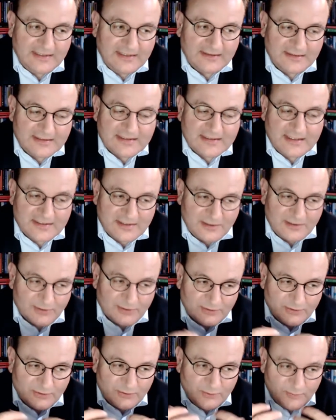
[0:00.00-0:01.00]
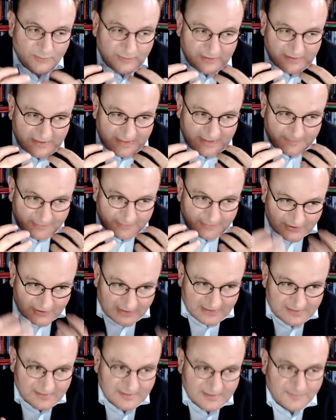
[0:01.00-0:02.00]
And this has a lot to do with climate
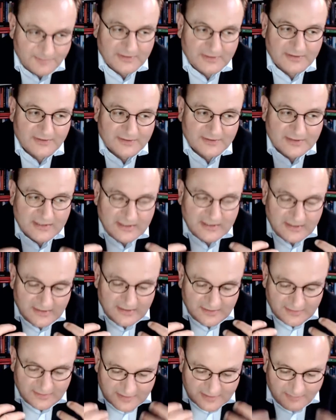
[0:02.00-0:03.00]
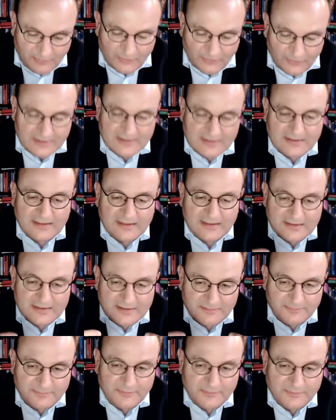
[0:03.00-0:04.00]
justice because the smaller states,
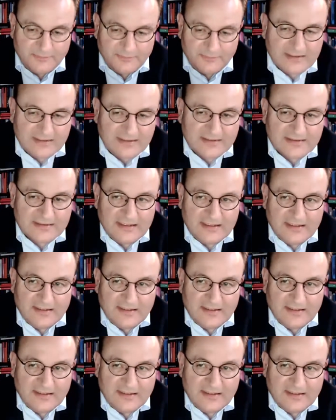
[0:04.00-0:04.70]
the poorer states,